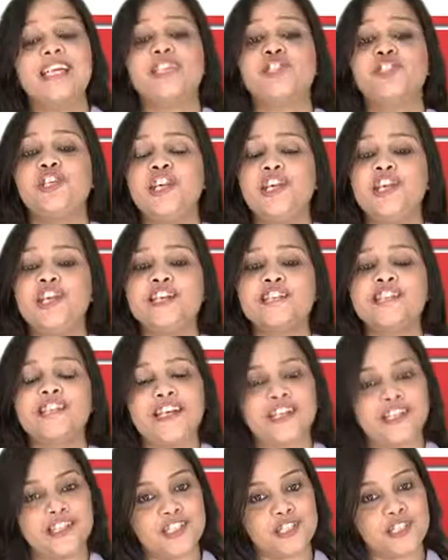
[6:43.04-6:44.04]
Genius
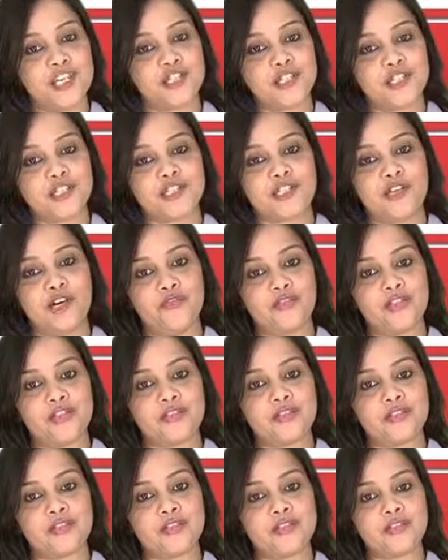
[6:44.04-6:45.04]
Attestation
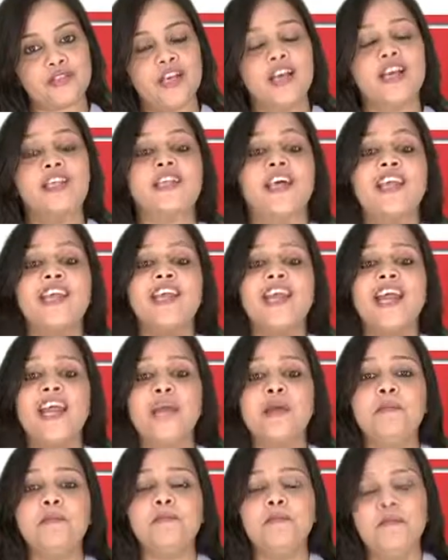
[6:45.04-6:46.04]
Services, the
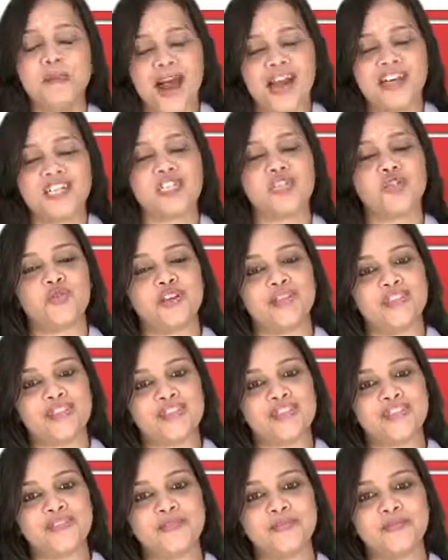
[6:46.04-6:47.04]
name brand,
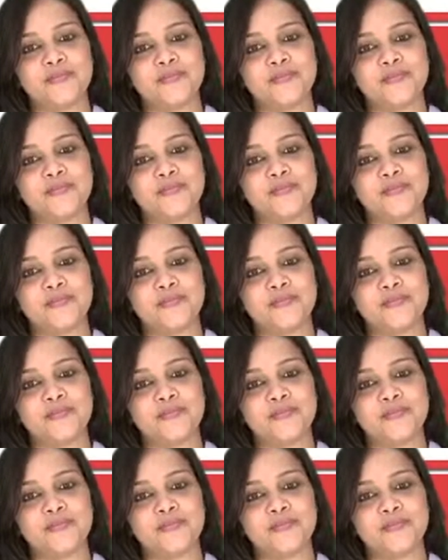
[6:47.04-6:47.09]
trust.